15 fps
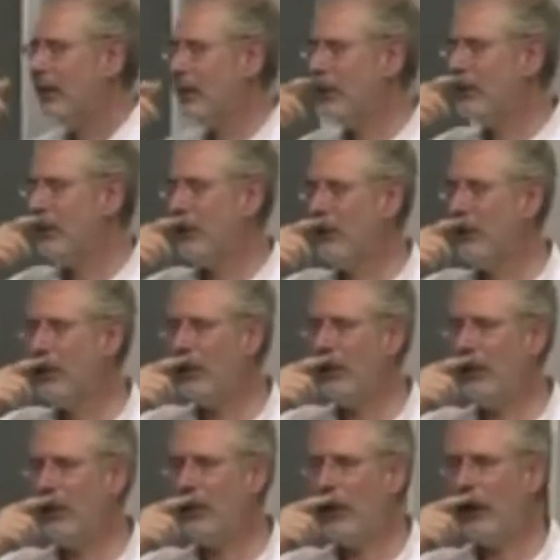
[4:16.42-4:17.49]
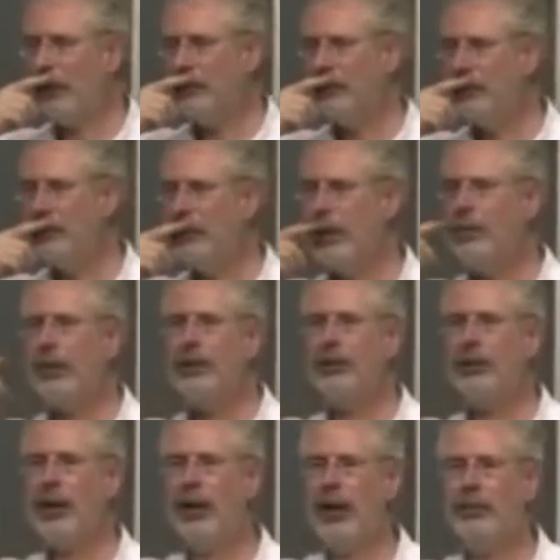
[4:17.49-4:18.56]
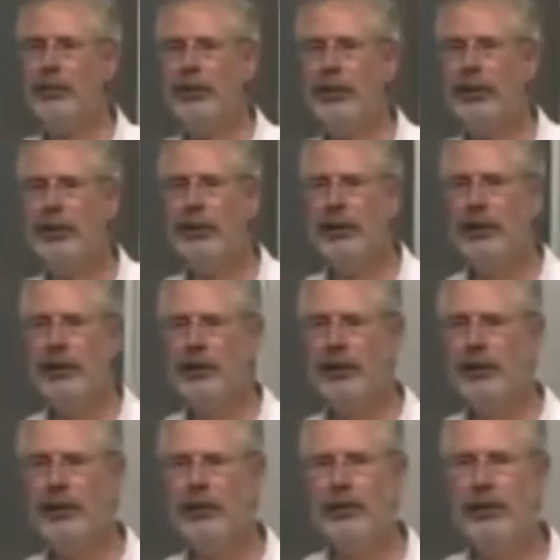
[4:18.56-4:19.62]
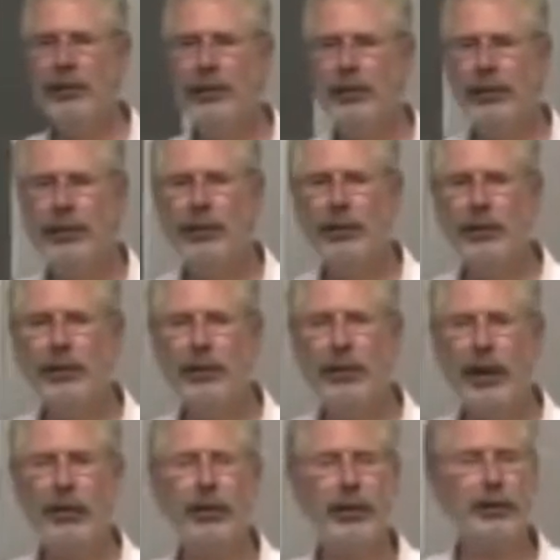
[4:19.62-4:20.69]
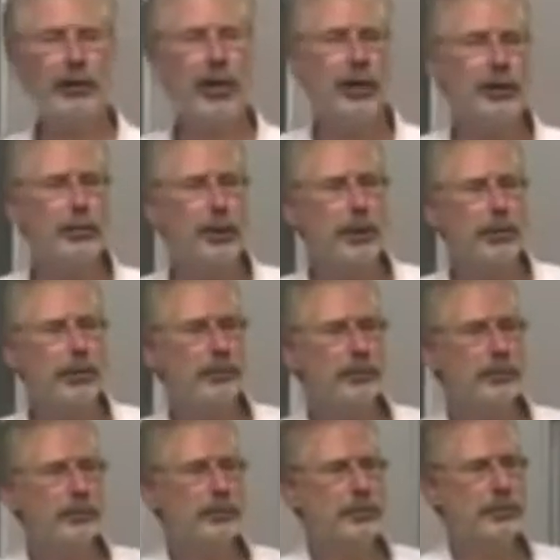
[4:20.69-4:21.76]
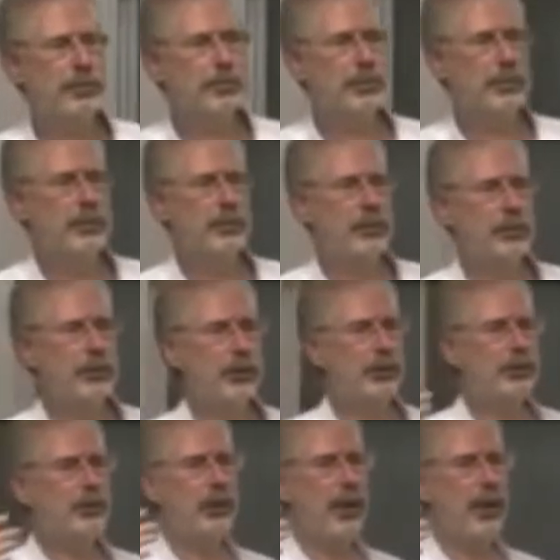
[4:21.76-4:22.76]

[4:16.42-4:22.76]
You start thinking about, maybe it's time to hiring salespeople, start